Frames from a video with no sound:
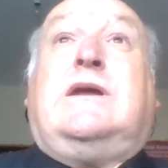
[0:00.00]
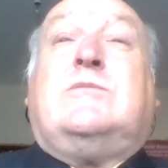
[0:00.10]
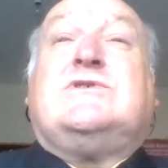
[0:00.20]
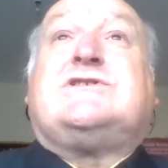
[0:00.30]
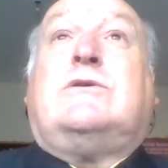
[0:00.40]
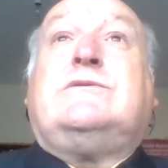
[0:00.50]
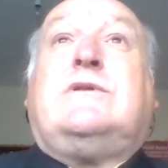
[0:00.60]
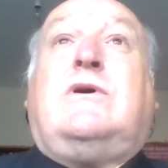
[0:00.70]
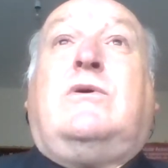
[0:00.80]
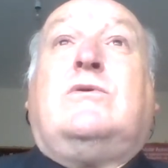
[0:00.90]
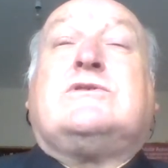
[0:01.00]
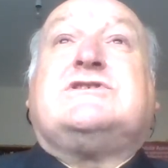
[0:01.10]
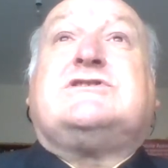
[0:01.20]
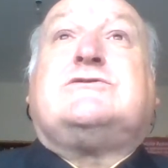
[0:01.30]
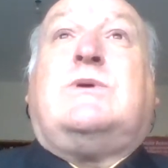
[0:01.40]
It was on
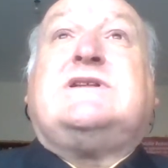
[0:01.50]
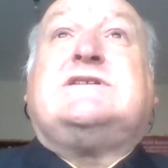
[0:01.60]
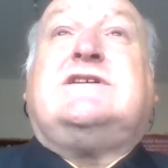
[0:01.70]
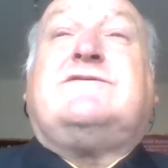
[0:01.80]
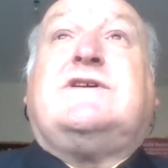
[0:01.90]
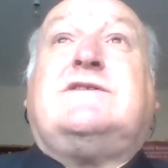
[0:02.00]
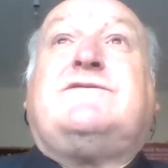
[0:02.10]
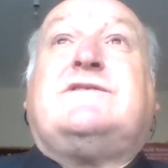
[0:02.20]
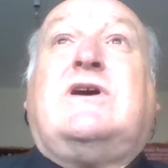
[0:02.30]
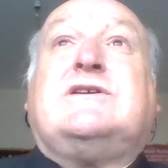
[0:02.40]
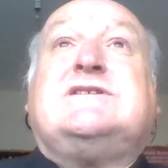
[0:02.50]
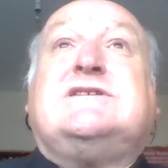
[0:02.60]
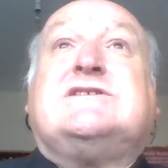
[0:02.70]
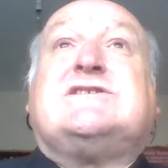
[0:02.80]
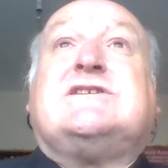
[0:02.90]
August 25th,
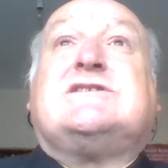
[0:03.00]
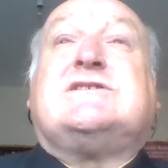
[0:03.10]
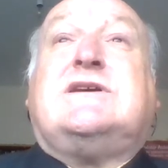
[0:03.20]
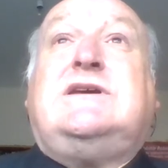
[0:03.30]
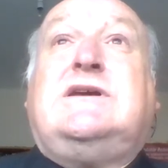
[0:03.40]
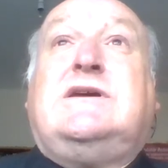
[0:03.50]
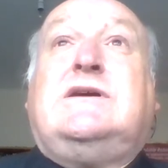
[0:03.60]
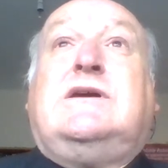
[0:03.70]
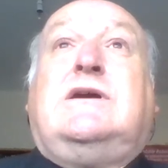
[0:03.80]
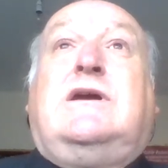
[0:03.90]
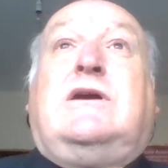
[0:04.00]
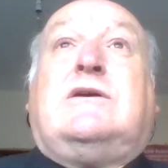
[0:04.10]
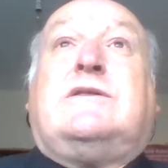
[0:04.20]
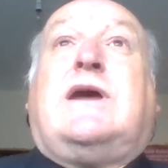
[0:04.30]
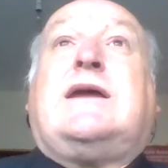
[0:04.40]
1960,
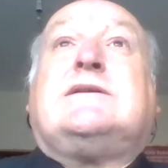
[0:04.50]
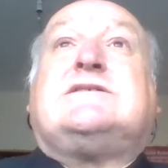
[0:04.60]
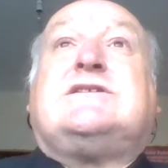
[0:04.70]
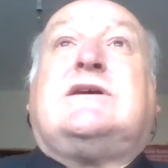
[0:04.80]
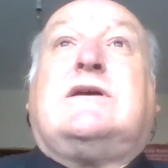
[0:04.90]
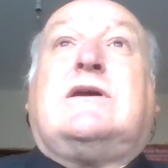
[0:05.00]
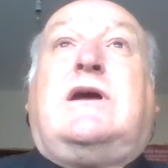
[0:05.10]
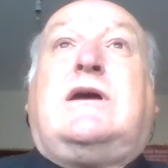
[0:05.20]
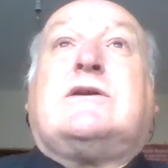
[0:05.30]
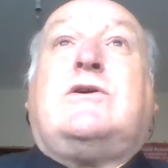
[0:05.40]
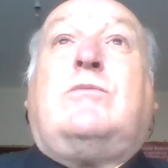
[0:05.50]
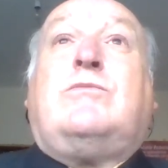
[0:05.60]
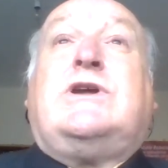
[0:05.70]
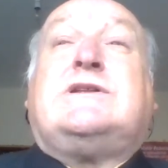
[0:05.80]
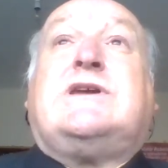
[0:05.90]
that
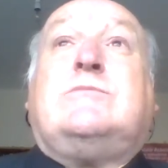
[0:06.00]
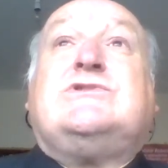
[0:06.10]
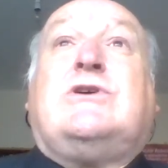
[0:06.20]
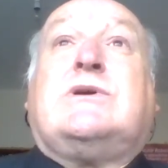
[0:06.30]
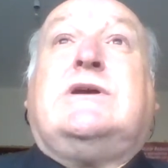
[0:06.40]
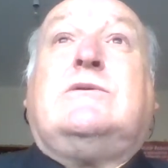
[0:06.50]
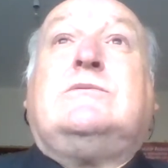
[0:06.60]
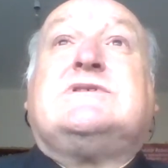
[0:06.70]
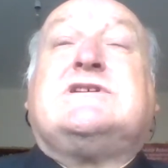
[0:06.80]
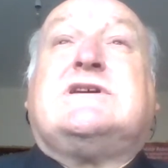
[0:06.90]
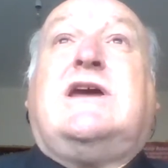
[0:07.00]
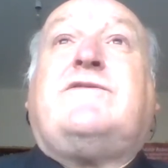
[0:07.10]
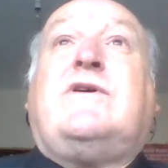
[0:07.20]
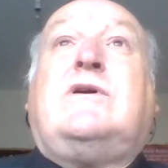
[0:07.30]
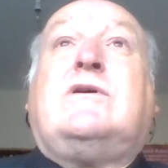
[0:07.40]
Comrade Kim Jong-il,
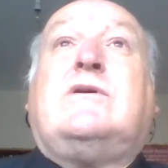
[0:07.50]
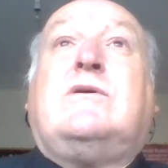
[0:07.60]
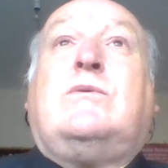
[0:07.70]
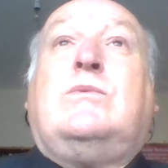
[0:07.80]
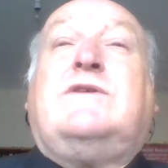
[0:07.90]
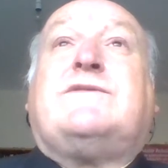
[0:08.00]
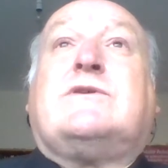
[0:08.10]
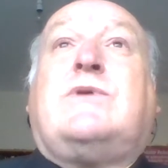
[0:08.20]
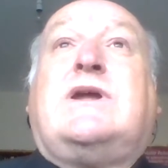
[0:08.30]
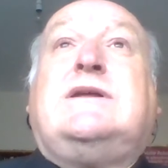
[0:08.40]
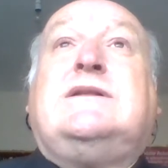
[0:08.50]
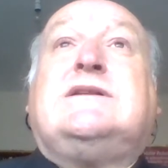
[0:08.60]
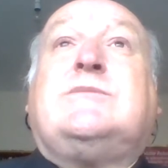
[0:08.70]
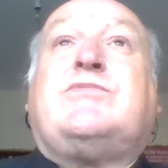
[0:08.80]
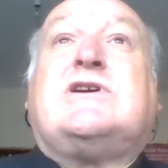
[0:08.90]
together with the great
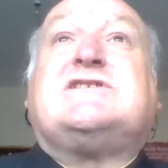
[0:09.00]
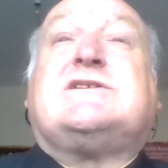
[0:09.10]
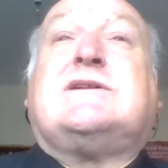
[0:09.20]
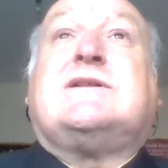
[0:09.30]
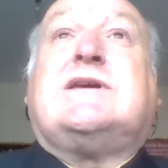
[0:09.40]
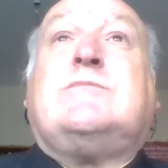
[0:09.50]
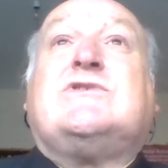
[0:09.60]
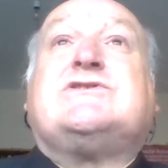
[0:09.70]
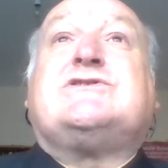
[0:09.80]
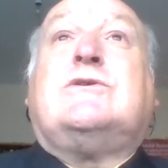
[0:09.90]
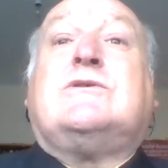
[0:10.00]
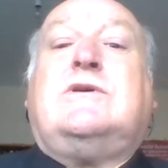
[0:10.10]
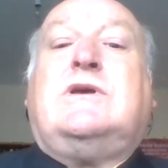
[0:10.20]
leader, President Kim Il-sung,